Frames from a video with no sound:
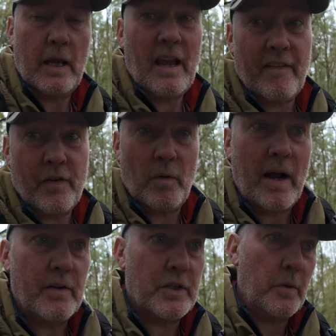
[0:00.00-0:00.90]
if you're
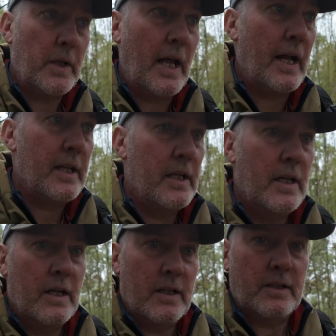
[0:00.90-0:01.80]
out doing that,
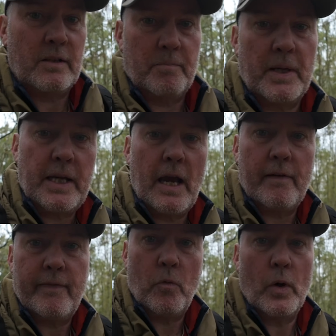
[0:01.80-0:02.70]
be
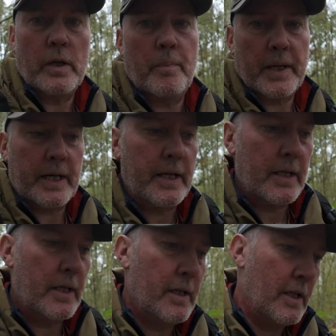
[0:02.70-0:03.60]
careful what you're picking.
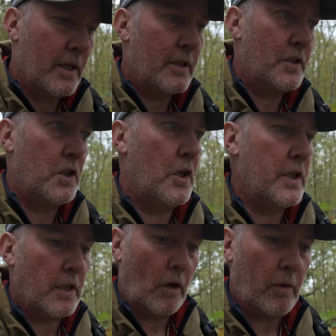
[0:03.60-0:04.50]

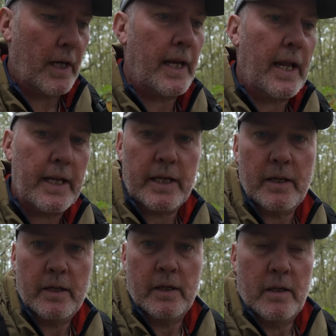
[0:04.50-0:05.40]
Certainly don't eat any,
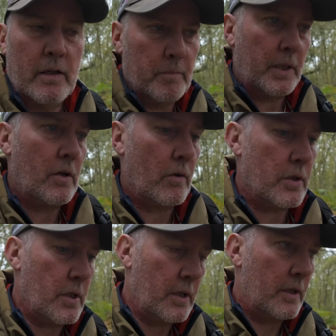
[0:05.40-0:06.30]

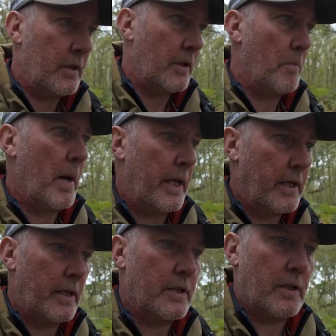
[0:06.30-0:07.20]
because you may
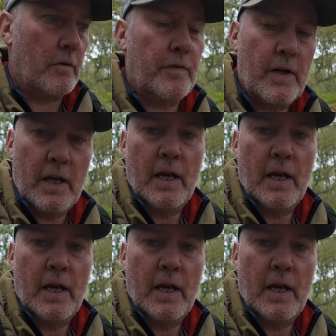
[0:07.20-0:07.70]
get yourself